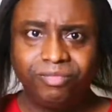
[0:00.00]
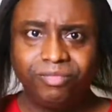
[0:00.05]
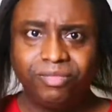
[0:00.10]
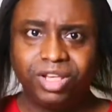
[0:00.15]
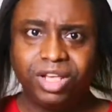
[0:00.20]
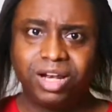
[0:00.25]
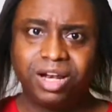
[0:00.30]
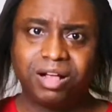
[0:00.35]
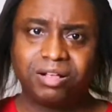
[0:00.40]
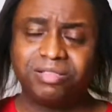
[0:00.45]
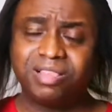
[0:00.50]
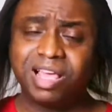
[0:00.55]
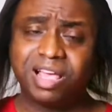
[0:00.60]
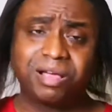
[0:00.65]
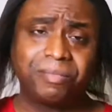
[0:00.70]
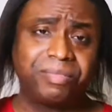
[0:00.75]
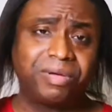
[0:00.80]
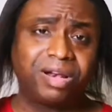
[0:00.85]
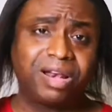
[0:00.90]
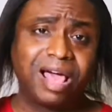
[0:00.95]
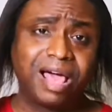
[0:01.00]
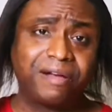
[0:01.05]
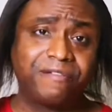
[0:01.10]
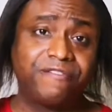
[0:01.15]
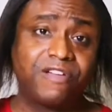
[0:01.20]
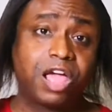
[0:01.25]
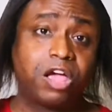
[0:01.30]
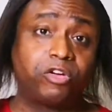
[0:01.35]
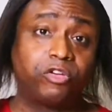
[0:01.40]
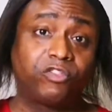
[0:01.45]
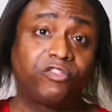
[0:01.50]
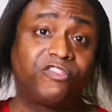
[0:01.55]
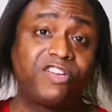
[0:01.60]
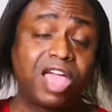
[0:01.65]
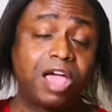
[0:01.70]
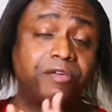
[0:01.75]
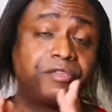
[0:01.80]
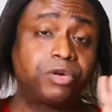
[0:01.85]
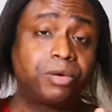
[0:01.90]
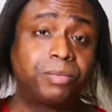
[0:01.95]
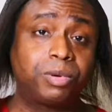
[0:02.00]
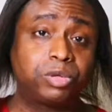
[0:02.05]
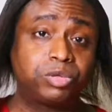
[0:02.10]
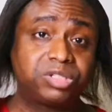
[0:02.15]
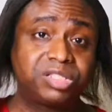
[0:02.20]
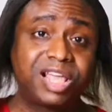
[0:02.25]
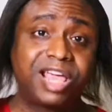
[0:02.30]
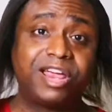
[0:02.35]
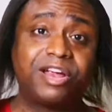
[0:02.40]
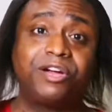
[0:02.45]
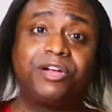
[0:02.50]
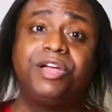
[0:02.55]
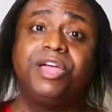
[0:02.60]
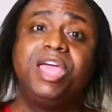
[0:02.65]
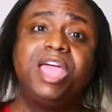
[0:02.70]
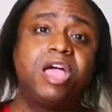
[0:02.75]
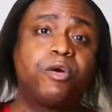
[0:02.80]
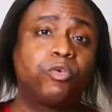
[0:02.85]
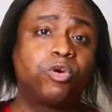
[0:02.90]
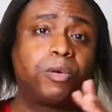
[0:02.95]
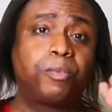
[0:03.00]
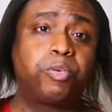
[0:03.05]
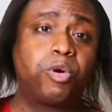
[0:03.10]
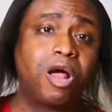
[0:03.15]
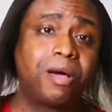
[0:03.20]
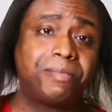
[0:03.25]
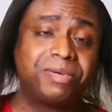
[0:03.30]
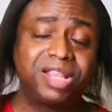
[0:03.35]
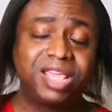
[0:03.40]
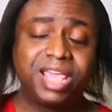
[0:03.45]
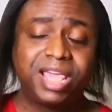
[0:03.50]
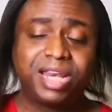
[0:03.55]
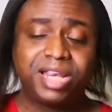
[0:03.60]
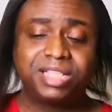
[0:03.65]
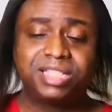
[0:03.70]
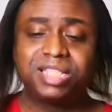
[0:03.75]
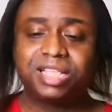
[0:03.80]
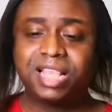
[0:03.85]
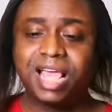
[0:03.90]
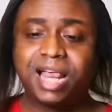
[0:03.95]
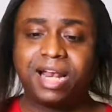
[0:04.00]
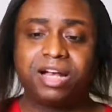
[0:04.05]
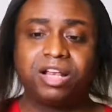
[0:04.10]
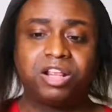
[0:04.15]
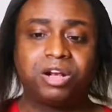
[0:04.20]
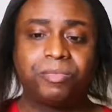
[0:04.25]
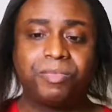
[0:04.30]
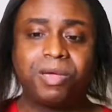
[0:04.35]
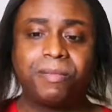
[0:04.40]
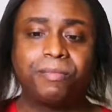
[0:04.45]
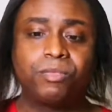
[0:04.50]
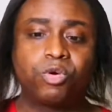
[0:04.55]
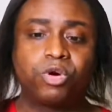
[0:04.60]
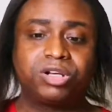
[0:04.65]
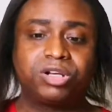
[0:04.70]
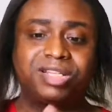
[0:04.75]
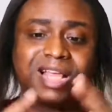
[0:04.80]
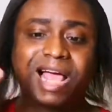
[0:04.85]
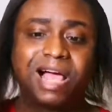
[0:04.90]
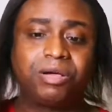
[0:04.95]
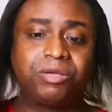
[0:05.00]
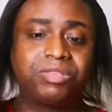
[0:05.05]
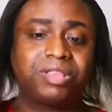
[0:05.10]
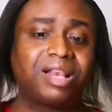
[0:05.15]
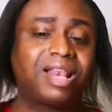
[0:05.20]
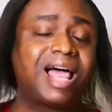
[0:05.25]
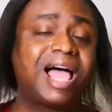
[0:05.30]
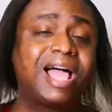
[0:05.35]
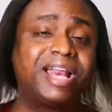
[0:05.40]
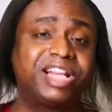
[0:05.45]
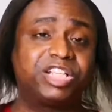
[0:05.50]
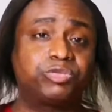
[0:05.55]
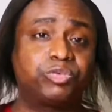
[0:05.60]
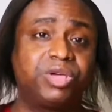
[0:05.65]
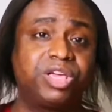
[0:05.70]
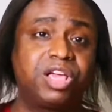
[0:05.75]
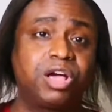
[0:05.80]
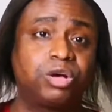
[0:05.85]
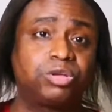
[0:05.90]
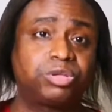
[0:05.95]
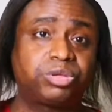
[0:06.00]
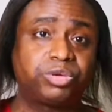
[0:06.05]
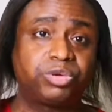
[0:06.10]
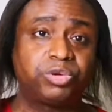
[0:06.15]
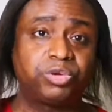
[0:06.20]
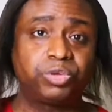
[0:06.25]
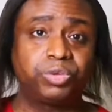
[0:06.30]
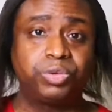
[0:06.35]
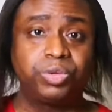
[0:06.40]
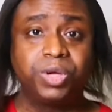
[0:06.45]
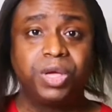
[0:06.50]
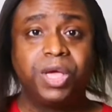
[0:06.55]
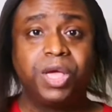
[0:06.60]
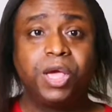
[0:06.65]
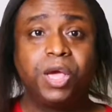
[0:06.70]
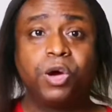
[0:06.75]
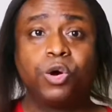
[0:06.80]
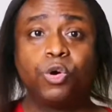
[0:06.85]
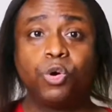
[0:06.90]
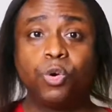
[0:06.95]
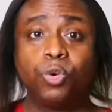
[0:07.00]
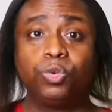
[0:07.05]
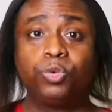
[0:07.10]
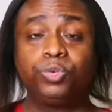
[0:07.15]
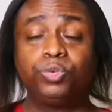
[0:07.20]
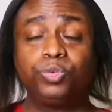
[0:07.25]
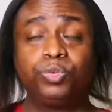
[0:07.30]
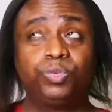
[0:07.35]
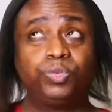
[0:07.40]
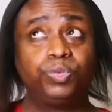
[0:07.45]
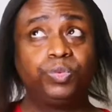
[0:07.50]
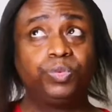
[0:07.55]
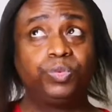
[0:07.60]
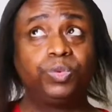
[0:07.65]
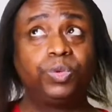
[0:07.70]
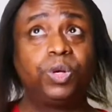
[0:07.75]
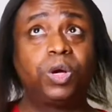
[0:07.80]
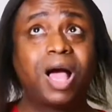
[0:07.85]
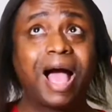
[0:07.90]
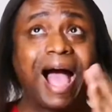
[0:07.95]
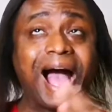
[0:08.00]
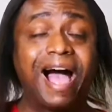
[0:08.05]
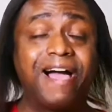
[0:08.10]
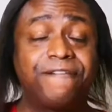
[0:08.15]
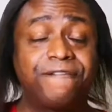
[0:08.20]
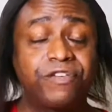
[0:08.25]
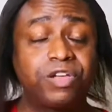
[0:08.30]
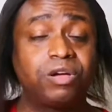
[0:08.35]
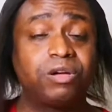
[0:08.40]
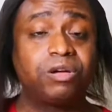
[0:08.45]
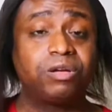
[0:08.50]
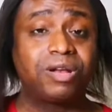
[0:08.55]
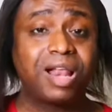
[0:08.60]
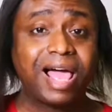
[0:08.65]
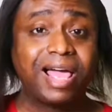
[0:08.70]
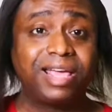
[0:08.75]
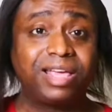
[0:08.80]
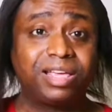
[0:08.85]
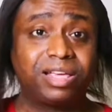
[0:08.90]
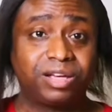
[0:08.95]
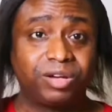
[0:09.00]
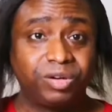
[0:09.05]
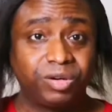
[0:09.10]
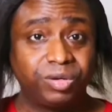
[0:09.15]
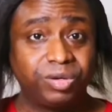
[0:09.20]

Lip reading: there can be a lot of variables there. And we'll probably get into that a little bit more down the line as we go through who I feel like